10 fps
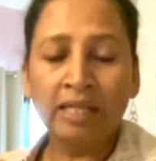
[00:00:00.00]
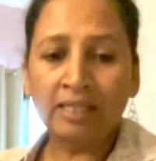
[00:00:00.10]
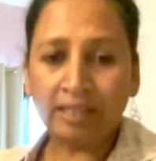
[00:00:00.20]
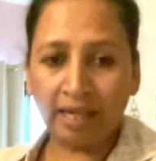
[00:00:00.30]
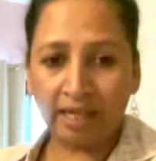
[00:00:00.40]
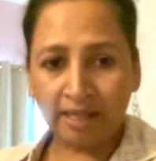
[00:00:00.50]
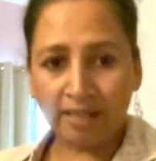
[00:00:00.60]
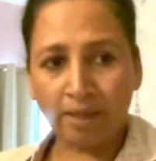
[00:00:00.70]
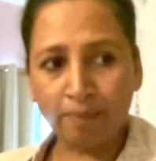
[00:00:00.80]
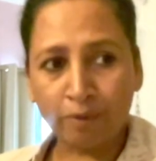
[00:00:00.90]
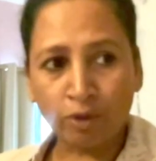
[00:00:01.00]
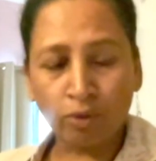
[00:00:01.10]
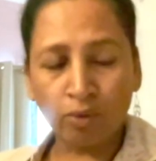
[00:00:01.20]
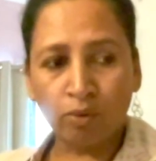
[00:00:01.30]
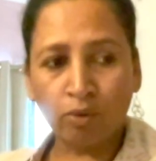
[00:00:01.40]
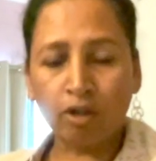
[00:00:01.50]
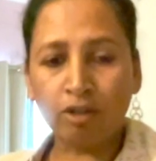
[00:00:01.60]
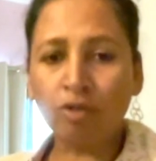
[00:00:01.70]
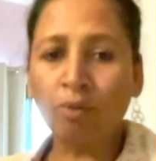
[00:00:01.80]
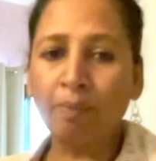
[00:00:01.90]
scale it up to
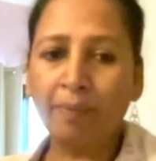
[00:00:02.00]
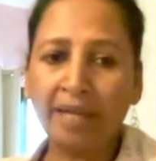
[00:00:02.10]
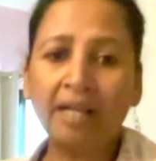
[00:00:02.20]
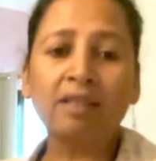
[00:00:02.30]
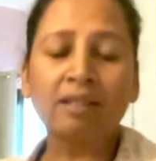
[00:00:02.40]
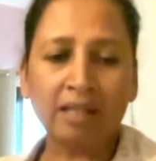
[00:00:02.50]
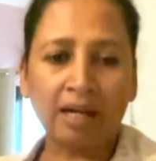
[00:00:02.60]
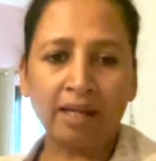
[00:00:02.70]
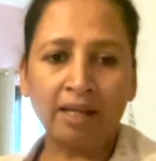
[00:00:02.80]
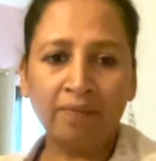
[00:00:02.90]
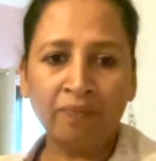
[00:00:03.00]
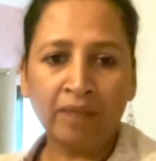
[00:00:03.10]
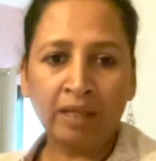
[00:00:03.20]
also make the dye